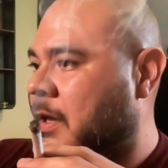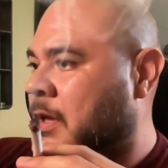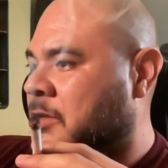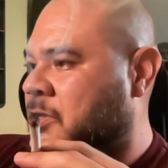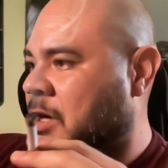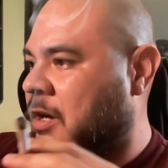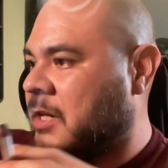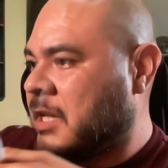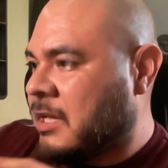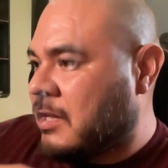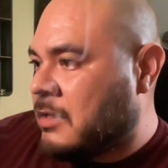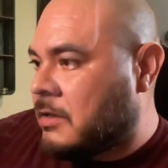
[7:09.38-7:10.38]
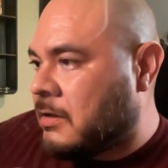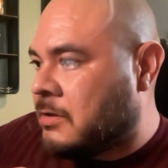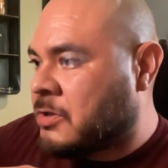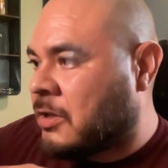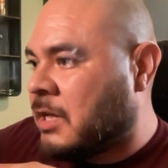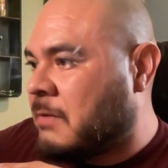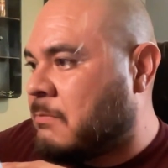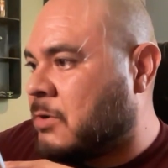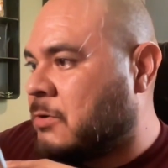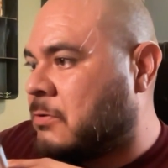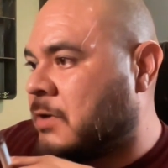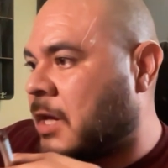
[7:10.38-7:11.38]
Johnny
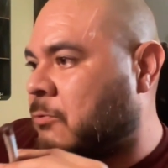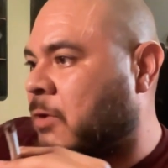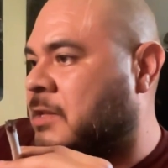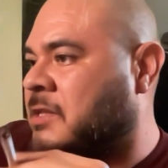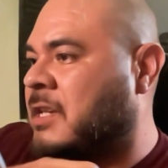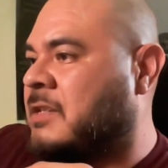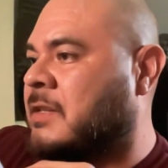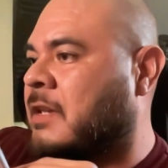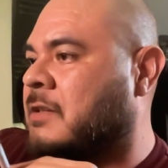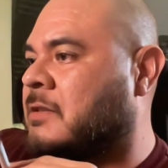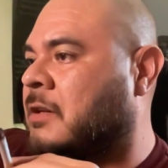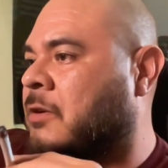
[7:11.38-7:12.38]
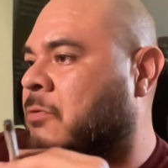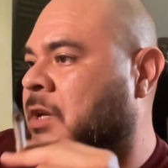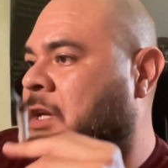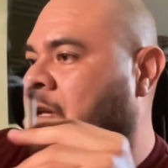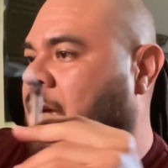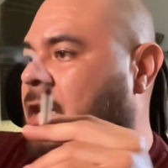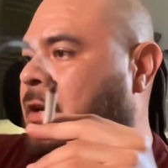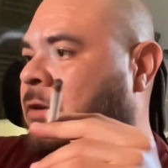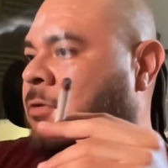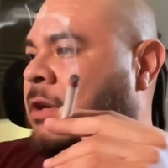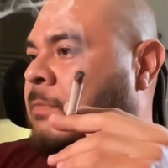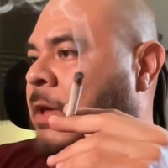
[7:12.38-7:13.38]
Moon NYC says, I
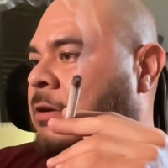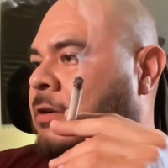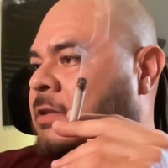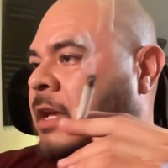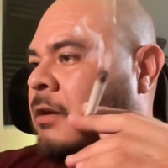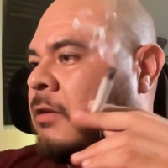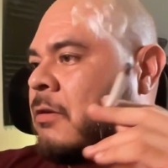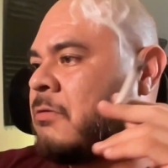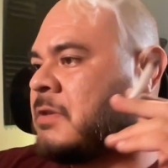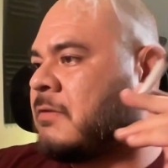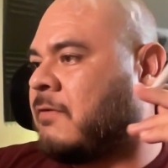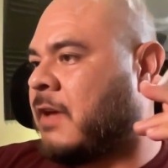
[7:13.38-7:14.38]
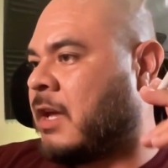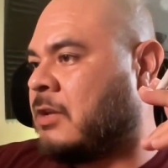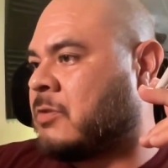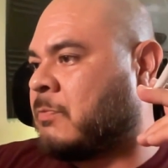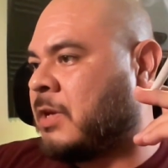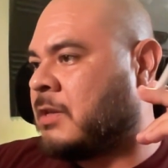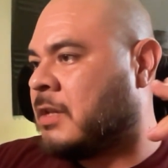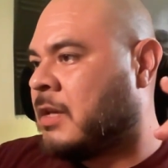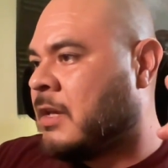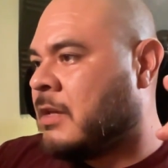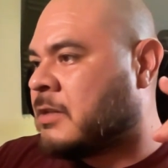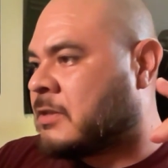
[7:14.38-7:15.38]
agree better to take clones and veg, but
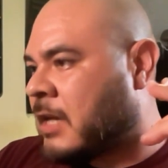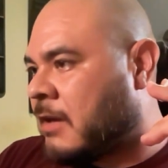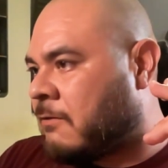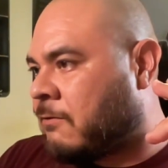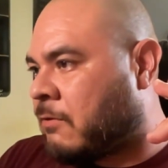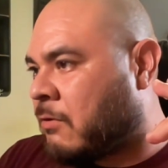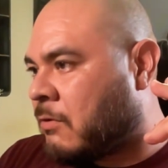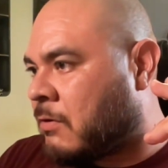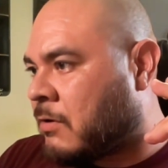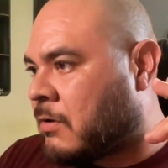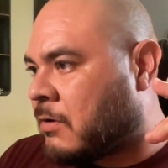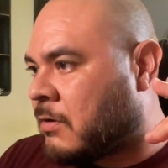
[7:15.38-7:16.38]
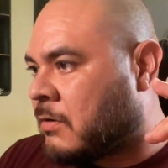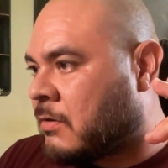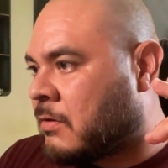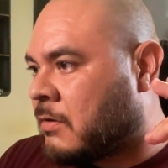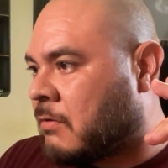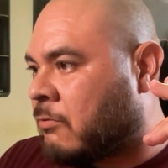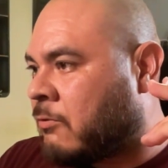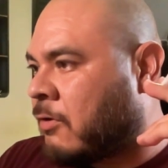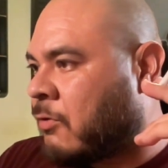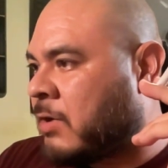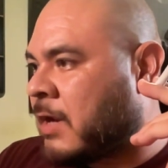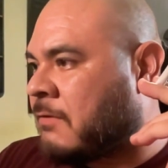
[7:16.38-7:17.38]
say for
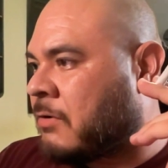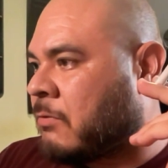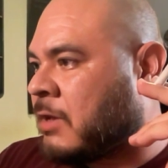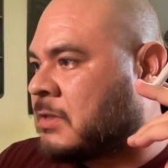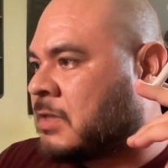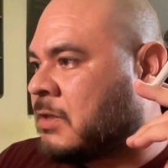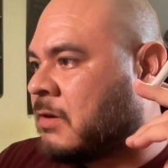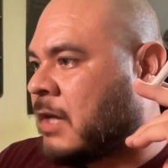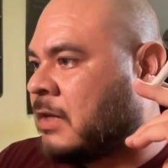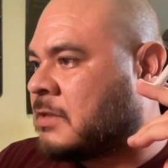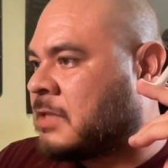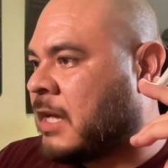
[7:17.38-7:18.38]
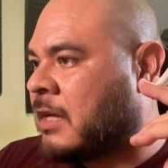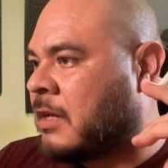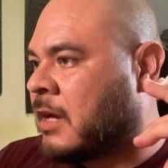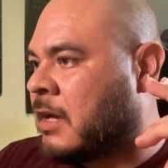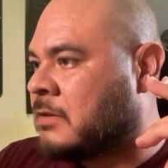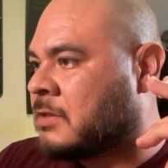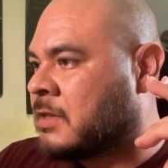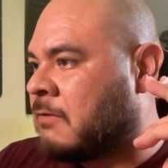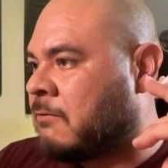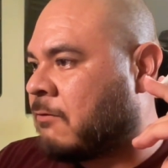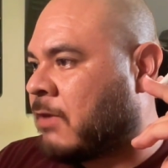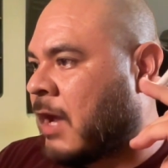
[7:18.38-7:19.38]
whatever reason you had to take cuts
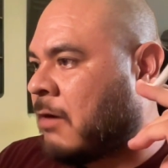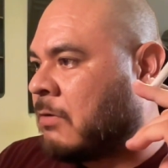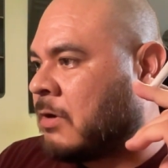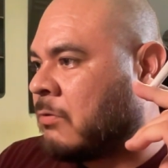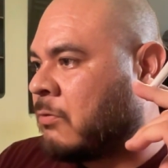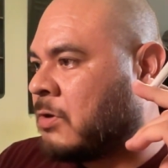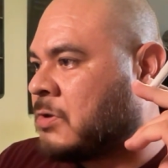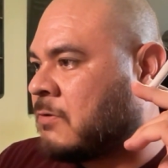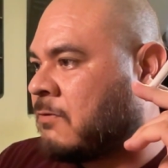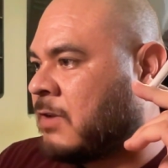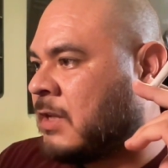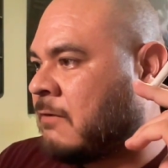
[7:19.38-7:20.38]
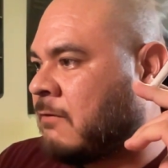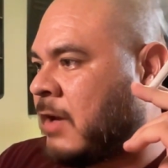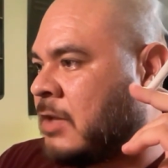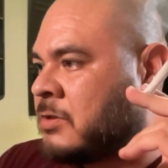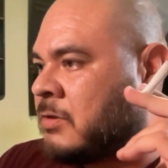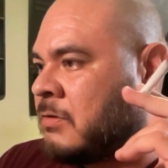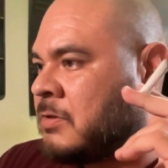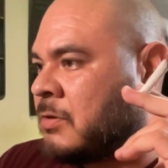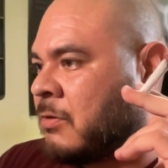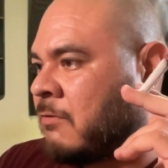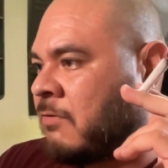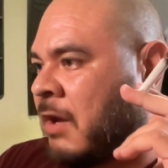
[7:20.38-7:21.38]
and flower, would you feed it veg newts
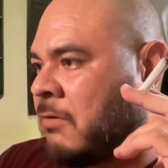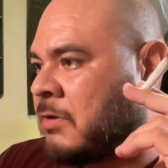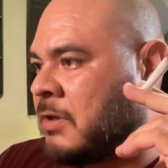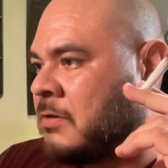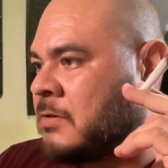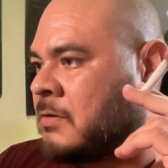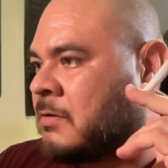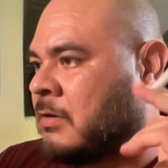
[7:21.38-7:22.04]
or flower newts?